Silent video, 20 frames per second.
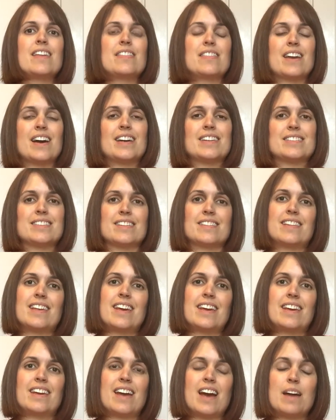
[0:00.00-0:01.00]
that
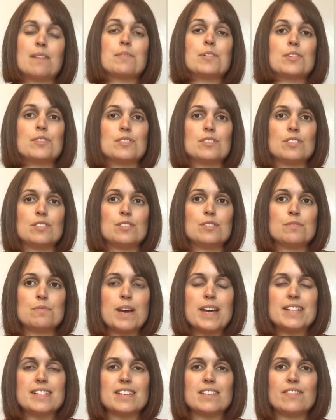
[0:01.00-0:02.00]
I'm going to lose
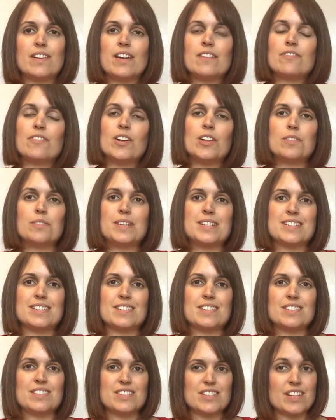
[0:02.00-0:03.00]
weight if I follow it
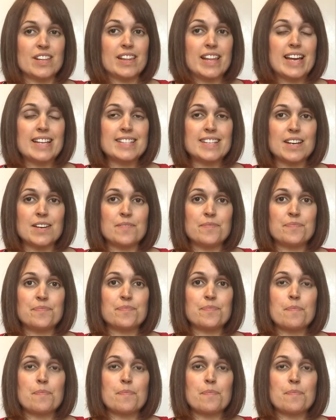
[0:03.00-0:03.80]
to the letter.